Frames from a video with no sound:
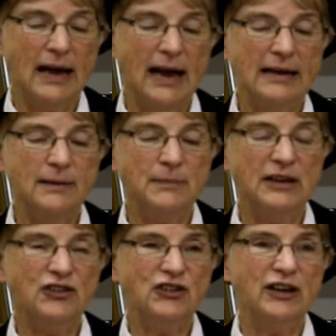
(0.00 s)
And it
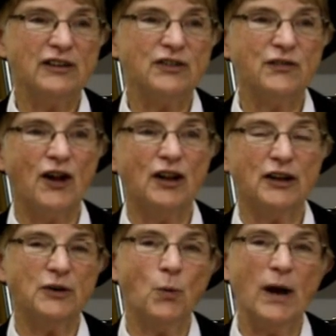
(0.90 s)
means she has
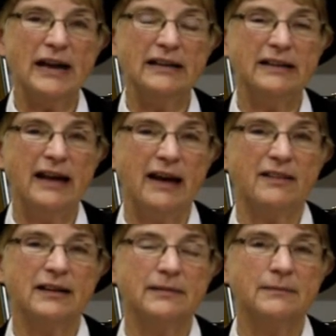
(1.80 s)
fallen away in
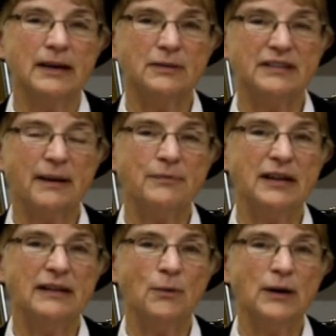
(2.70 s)
death. It was
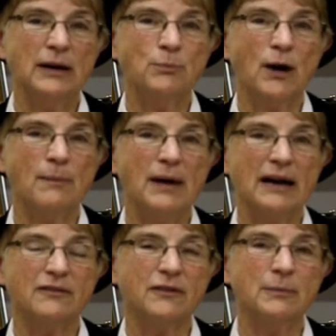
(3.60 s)
something that we had brought
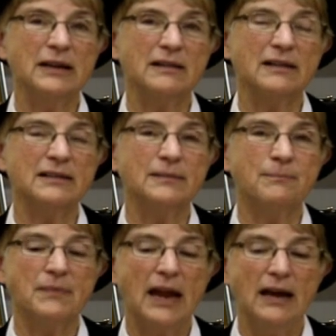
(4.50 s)
back from England.
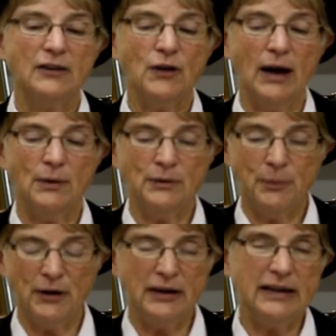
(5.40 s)
So I was
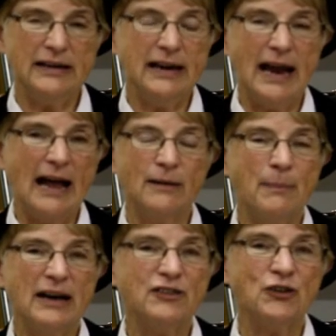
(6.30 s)
buried in an
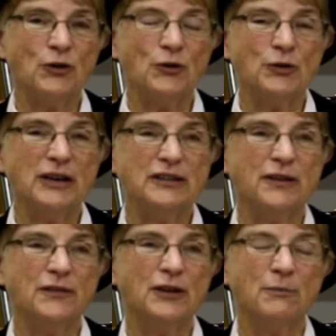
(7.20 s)
alabaster urn at
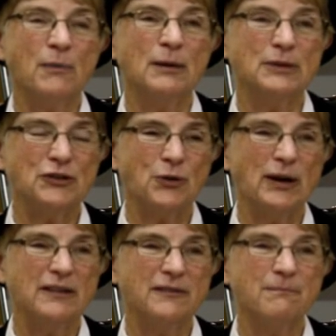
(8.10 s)
the foot of Mama's
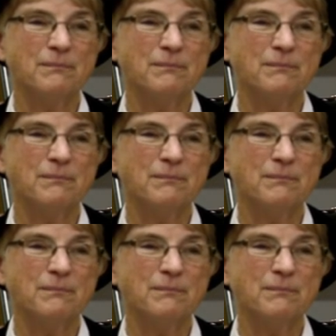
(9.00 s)
grave.